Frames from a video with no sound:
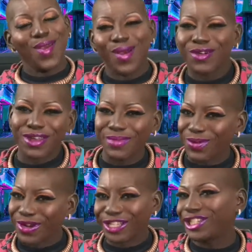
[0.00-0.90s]
gonna be
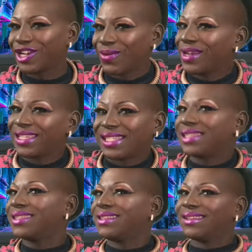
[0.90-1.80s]
wanting to show this
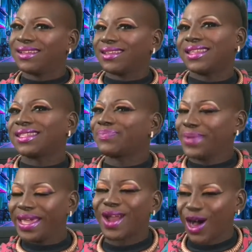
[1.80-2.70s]

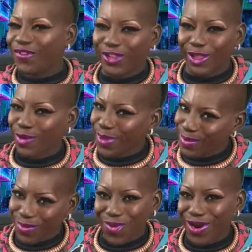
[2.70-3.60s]
beat off a little bit
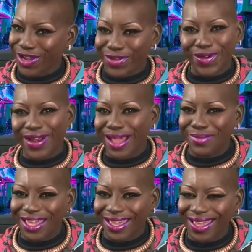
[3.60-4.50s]
more, you know what I
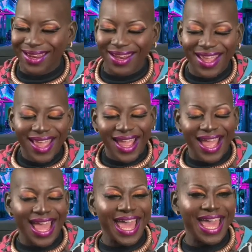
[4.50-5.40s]
mean?
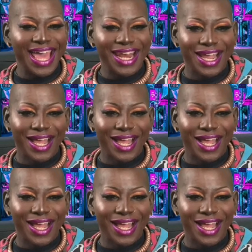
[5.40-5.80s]
And